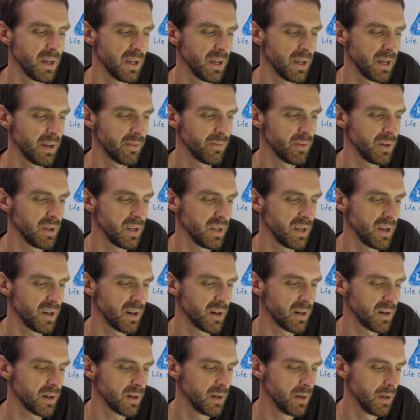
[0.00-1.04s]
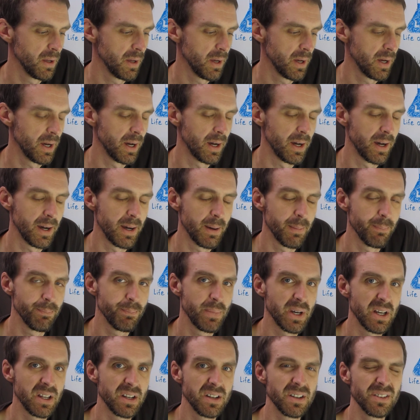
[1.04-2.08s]
every year. Um,
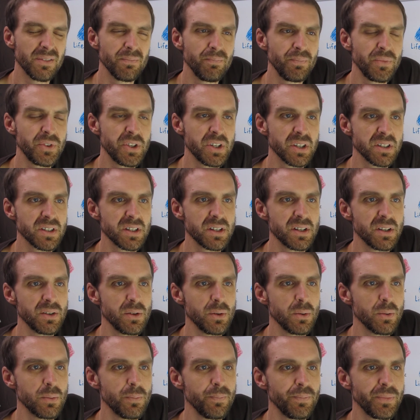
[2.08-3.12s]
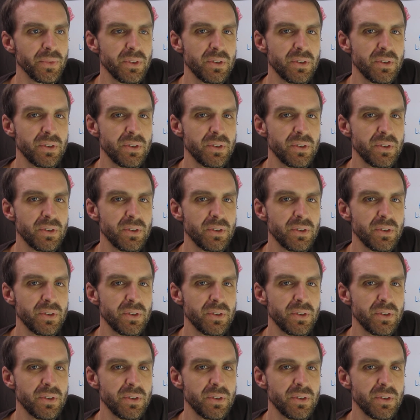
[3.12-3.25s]
but just to,